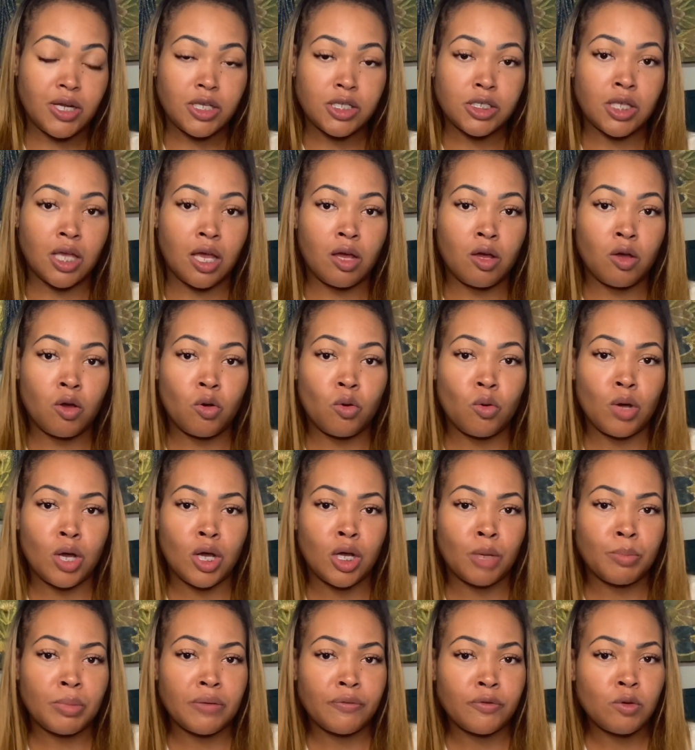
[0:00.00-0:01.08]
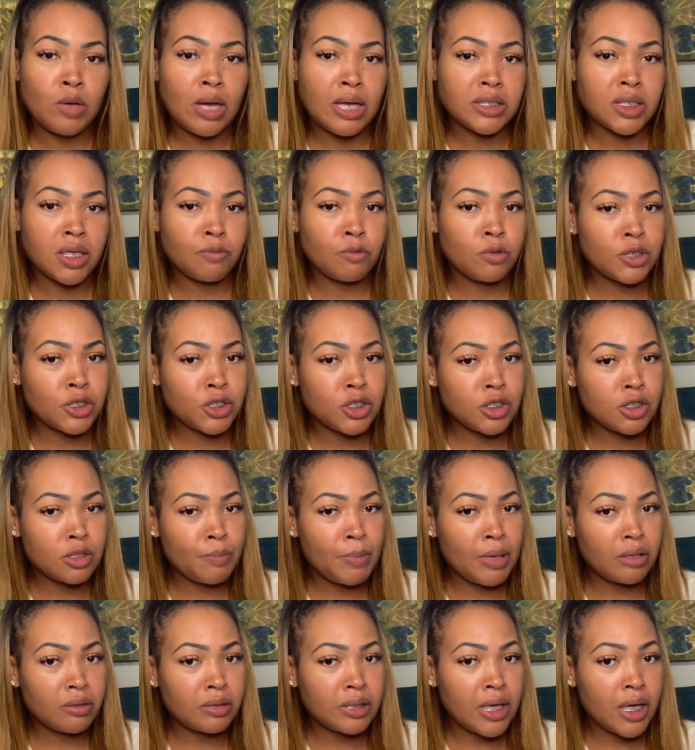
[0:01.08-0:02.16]
So if you guys have questions
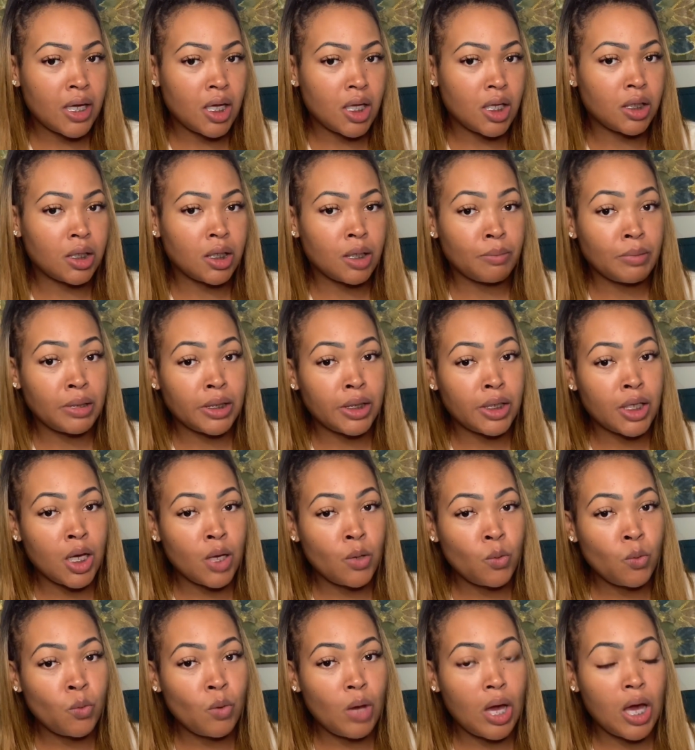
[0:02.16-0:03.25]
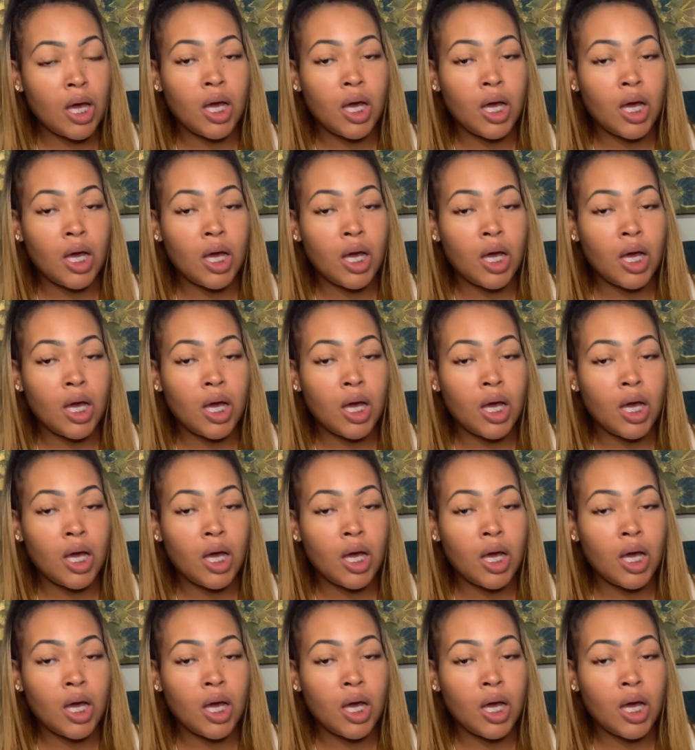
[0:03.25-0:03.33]
about that, let me know.